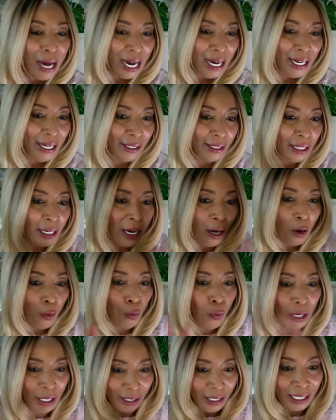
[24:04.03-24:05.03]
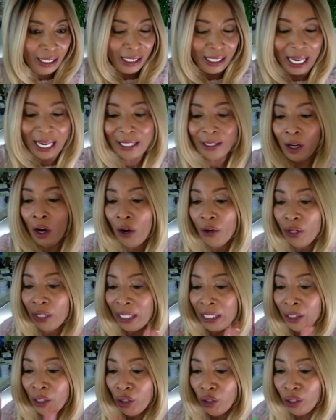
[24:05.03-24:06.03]
buy it with the set, or you
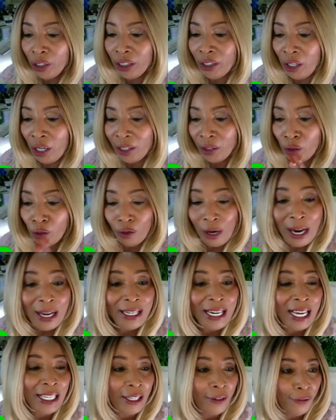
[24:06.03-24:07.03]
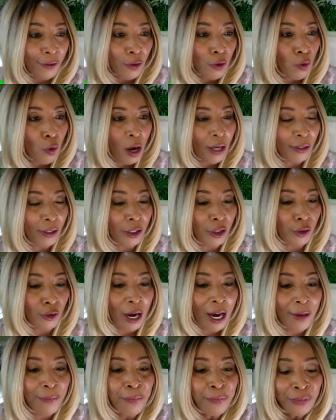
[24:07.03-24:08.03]
can choose to just try. Like if you want to
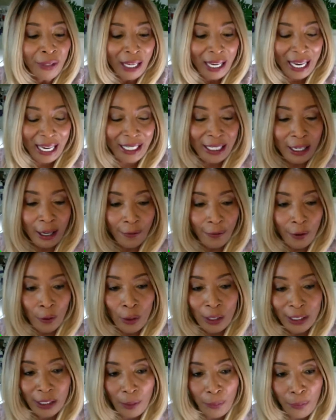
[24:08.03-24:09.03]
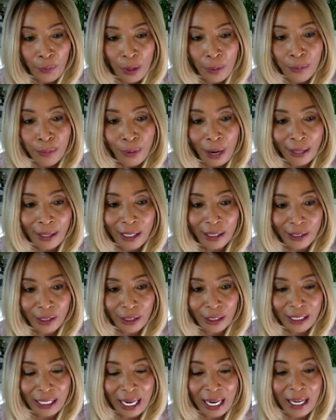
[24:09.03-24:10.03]
try any of our Supreme products
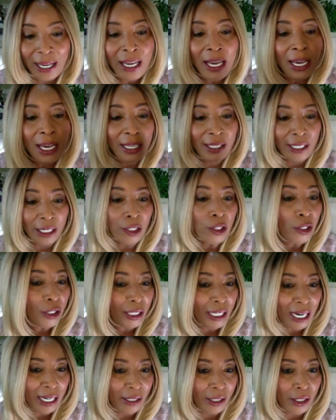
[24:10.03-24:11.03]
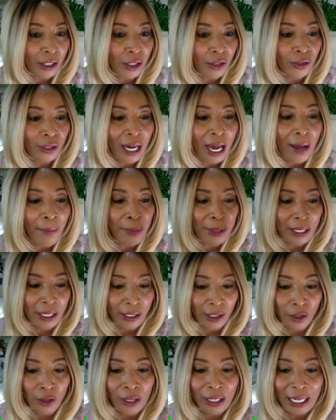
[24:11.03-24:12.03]
today, it's a good day to do that,
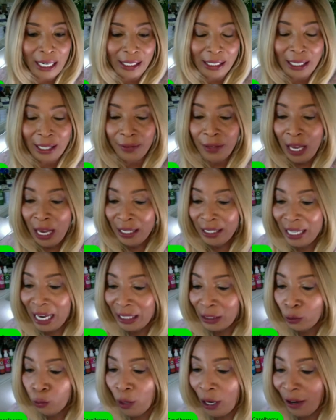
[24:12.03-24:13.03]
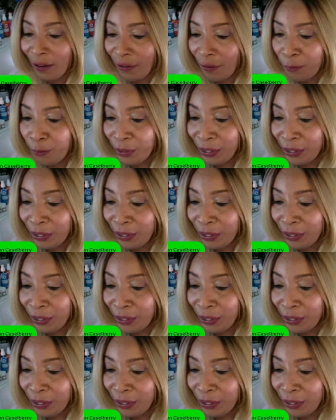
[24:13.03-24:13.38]
because you're getting that 12%